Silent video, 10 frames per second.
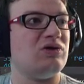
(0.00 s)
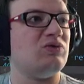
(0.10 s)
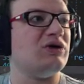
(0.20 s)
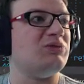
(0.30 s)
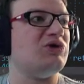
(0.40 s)

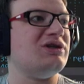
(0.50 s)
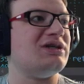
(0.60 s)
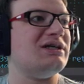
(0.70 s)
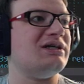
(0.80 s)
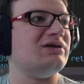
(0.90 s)
We're going to put it
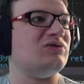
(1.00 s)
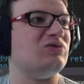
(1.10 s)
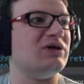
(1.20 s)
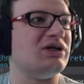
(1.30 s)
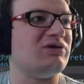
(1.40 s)
there.
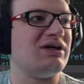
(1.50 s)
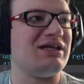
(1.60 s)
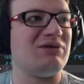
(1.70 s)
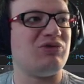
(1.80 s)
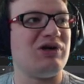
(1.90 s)
We're going to create
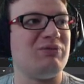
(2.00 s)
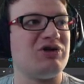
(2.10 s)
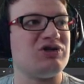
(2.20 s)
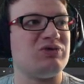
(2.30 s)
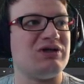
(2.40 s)
that
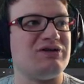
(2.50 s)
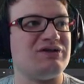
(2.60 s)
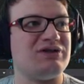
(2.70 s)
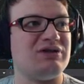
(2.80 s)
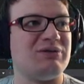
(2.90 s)
parameter as well,
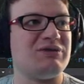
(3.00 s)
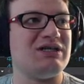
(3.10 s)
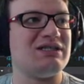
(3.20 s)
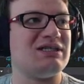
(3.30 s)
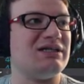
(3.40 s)
so it
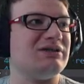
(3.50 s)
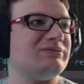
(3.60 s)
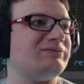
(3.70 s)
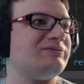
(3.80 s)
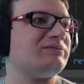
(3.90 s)
updates
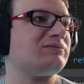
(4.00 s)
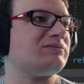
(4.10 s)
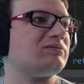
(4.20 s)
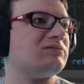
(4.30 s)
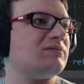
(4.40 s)
there.
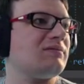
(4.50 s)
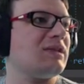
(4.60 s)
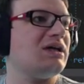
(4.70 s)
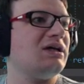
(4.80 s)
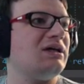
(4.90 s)

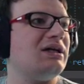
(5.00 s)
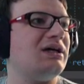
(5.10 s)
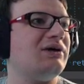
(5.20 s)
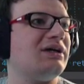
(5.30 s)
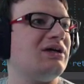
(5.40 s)

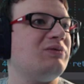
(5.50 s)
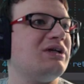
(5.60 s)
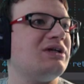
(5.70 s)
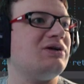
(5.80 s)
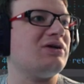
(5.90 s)
Now again, we
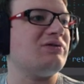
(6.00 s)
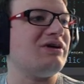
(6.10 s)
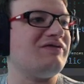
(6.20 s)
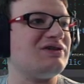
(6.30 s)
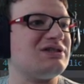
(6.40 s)
need to go to the
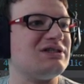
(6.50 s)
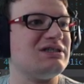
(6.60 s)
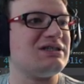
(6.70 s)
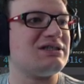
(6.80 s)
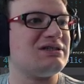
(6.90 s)
reference to
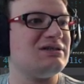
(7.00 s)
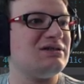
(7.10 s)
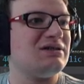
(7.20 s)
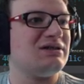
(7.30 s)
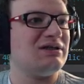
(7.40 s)
this,
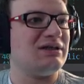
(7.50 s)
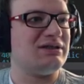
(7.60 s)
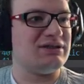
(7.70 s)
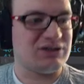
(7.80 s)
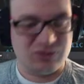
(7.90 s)

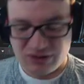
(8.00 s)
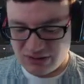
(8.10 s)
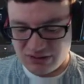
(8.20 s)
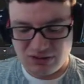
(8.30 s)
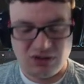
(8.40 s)
and this
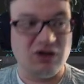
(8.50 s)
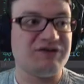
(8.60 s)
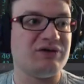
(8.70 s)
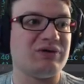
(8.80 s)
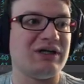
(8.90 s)
one
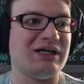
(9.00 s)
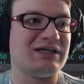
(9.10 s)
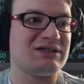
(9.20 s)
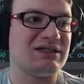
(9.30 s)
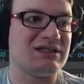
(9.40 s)
also can
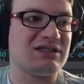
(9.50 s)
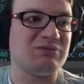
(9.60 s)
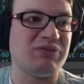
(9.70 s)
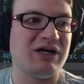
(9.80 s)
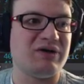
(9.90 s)
access
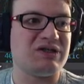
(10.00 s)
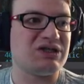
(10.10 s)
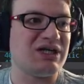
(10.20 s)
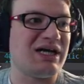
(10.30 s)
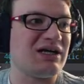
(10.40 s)
the parent's
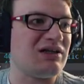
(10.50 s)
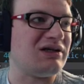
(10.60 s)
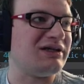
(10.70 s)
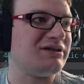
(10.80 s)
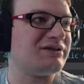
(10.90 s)
chat
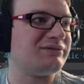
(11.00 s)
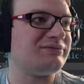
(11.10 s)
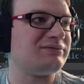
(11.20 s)
client.